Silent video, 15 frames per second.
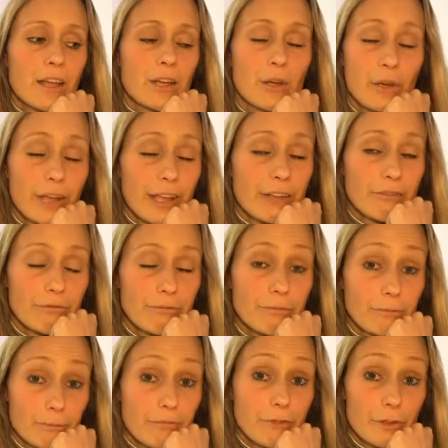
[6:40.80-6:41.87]
cooking
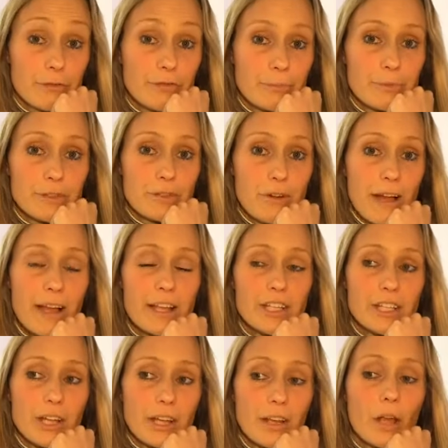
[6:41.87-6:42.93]
food from
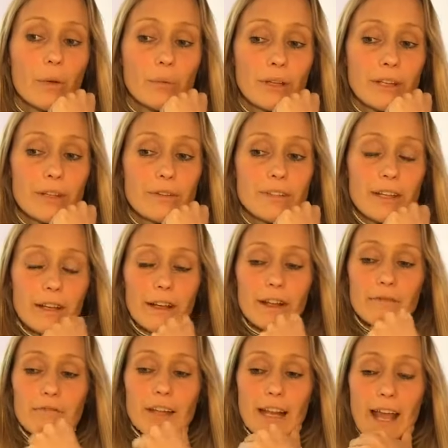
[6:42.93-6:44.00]
scratch and only using
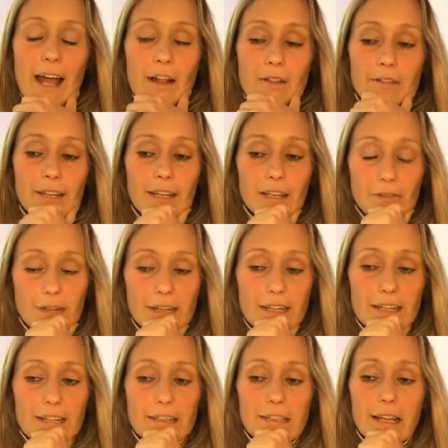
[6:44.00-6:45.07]
like really healthy
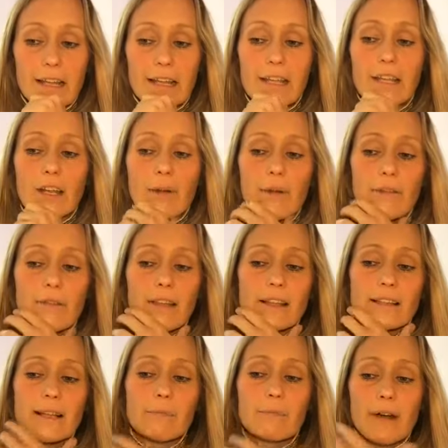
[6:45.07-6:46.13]
ingredients, like, you know,
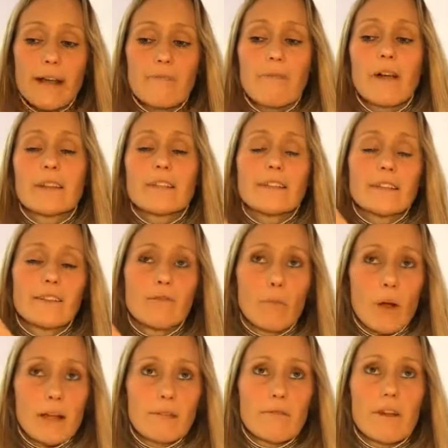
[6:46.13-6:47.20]
things like brown rice instead of
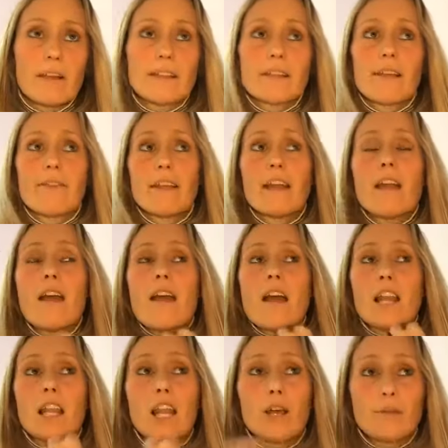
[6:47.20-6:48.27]
white rice, having
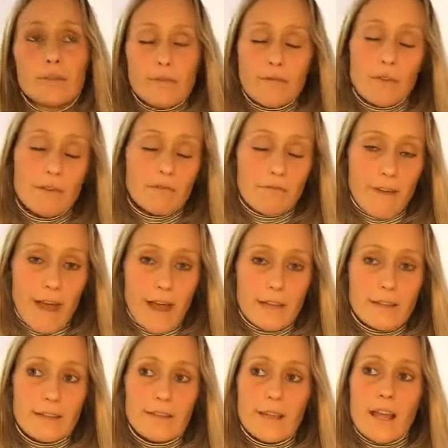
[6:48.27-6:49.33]
loads of good
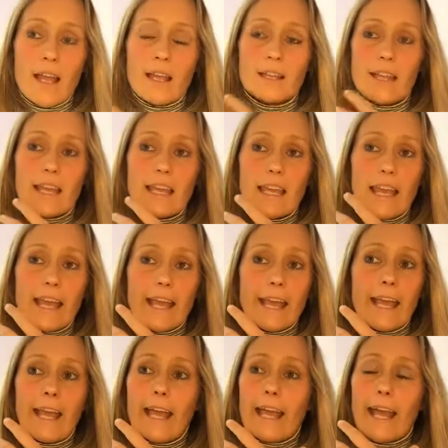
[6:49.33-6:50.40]
fats,
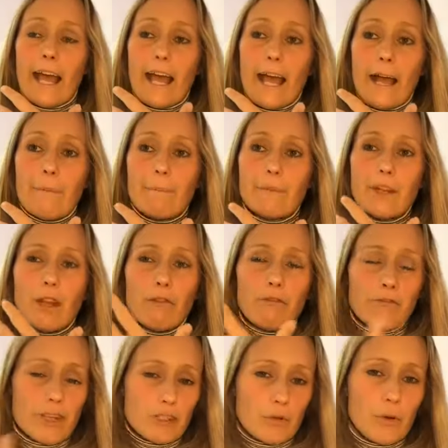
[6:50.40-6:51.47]
taking you know,
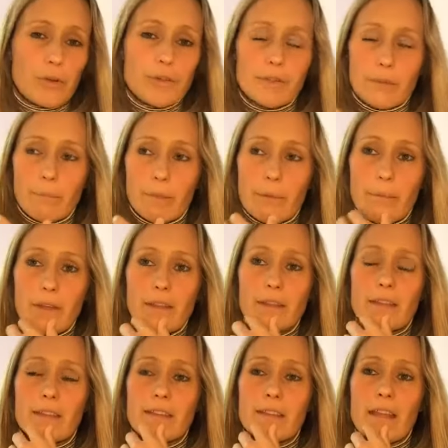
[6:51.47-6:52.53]
fish oil supplements,